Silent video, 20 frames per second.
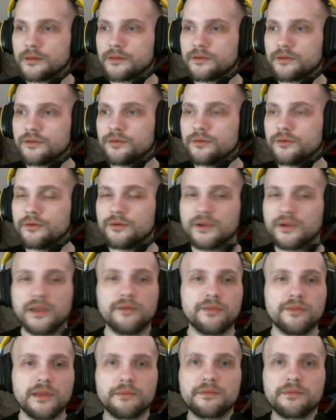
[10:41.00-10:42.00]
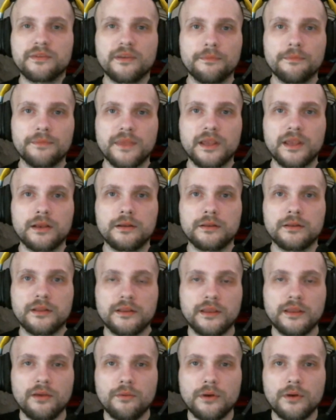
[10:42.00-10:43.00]
to give them something
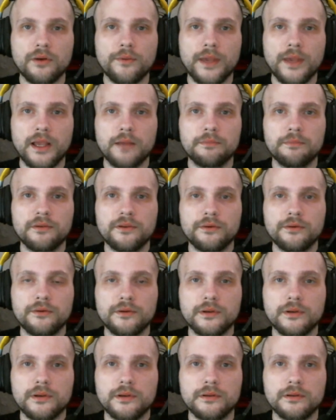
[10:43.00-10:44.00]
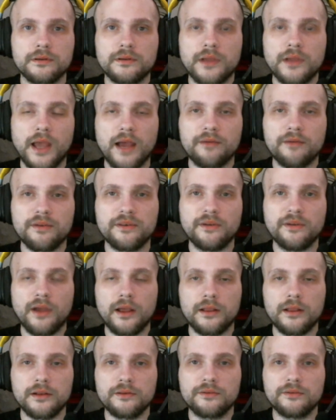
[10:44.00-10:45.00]
that they want to wake up to and have a
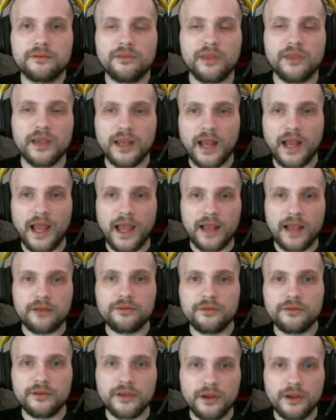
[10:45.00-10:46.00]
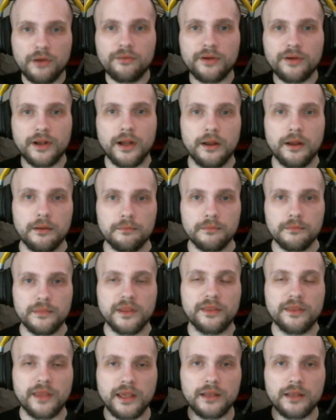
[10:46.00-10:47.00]
challenge that they can actually overcome,
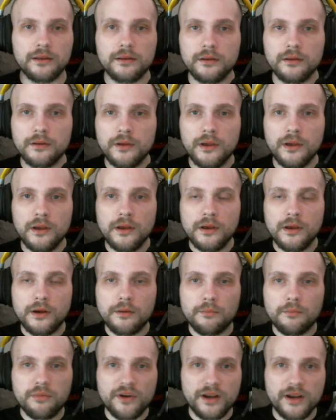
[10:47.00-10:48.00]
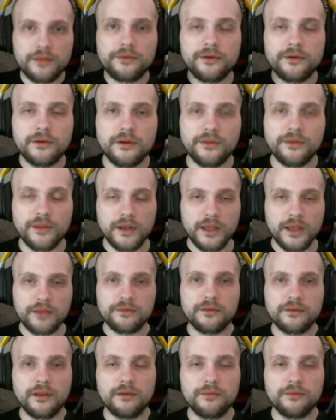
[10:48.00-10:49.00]
that they can break through to the
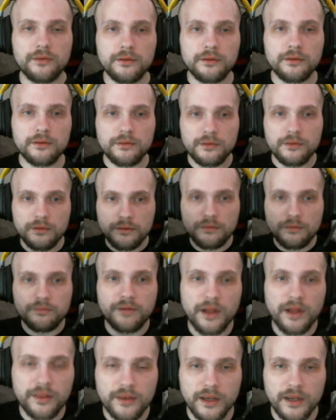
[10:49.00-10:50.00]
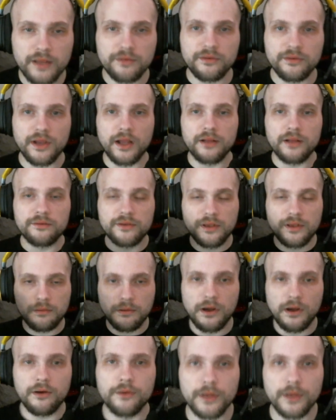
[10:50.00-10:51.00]
next level, find the next challenge, and keep
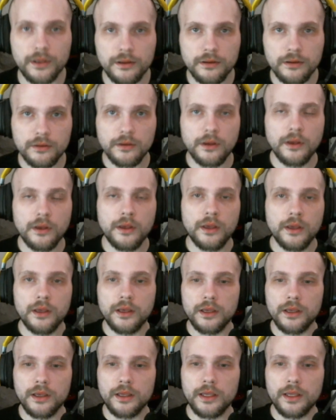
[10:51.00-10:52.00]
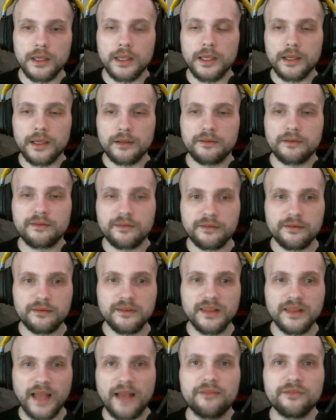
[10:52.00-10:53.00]
going. It's
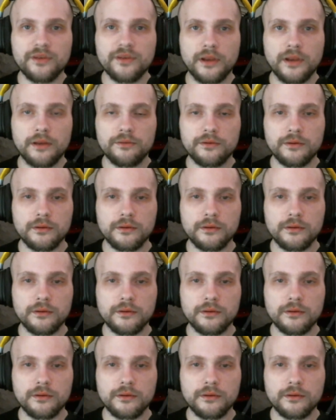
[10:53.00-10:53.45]
life changing.